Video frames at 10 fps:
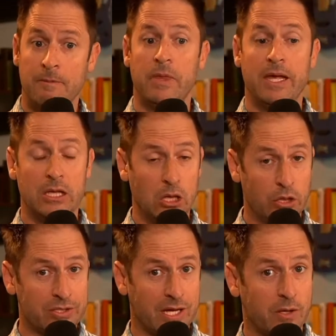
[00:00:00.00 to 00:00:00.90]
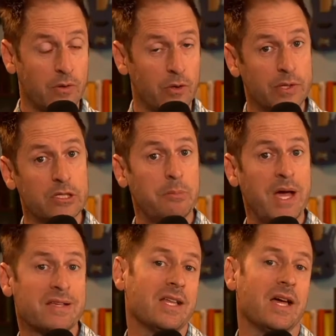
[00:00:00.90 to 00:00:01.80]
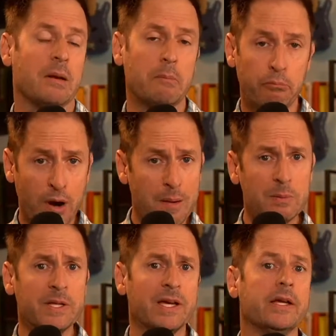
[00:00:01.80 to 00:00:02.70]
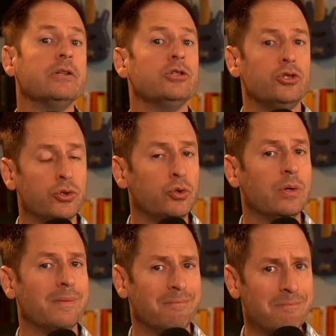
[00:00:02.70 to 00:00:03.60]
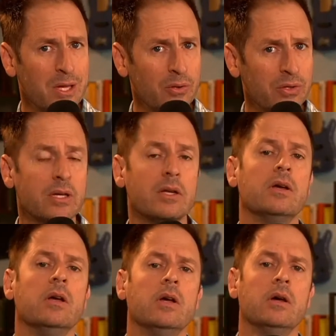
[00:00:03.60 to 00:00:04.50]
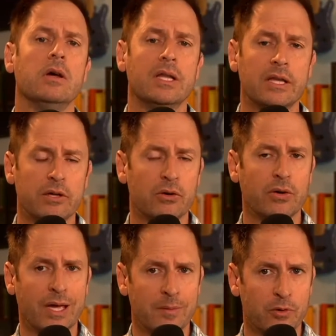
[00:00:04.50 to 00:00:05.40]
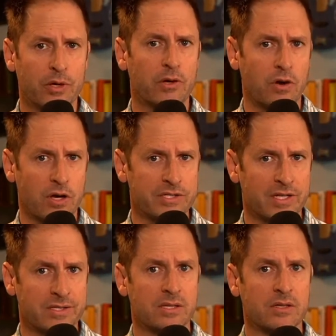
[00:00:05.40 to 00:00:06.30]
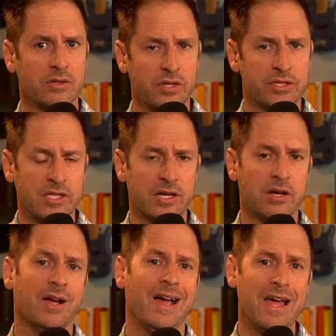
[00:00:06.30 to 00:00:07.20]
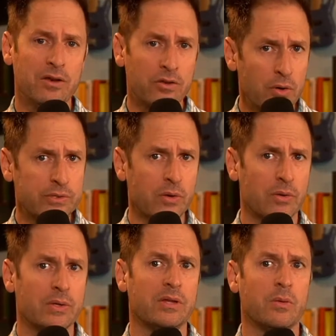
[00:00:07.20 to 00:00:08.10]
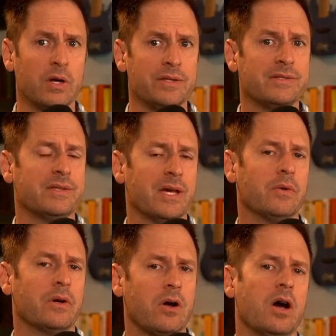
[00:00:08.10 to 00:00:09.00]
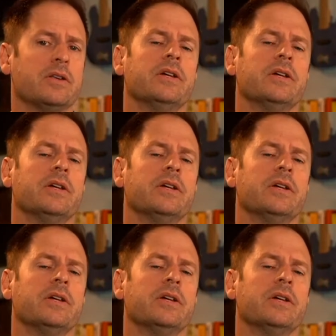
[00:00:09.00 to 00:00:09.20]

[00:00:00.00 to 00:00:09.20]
it looks like we're going to pass that. Probably hit 2 million illegal immigrant crossings this year. And those are only the ones that were caught.